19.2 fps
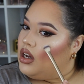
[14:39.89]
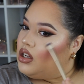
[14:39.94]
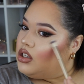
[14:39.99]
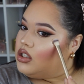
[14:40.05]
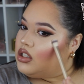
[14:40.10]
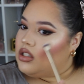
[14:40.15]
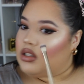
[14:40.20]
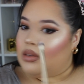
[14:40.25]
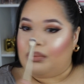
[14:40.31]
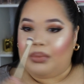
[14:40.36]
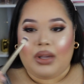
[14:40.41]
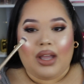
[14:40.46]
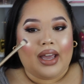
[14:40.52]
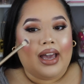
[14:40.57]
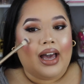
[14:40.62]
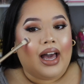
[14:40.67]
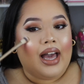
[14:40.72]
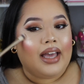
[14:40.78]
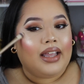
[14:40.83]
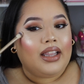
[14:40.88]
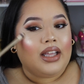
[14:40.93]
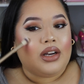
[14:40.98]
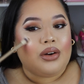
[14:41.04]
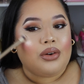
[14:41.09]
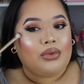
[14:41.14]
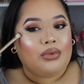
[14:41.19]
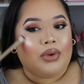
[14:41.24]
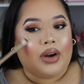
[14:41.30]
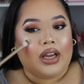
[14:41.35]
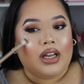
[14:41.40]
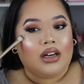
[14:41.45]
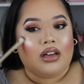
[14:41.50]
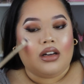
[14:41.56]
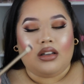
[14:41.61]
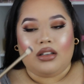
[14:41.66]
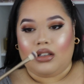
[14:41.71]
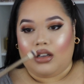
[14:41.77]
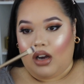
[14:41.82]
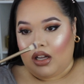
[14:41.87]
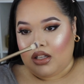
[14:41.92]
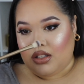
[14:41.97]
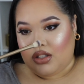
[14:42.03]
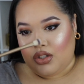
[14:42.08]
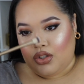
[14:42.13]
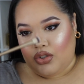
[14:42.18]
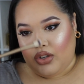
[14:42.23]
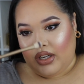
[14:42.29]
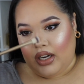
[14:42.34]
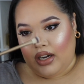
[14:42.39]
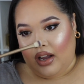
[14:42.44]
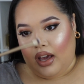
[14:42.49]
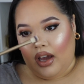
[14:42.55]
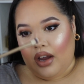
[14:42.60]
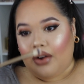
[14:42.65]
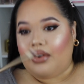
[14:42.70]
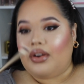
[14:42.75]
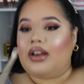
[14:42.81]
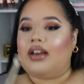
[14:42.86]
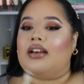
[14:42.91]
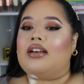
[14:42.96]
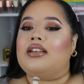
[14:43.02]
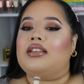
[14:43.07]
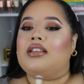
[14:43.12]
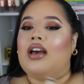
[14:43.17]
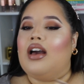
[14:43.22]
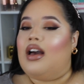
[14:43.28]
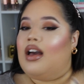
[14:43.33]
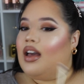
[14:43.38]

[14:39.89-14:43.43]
just apply highlighter right on concentrated areas,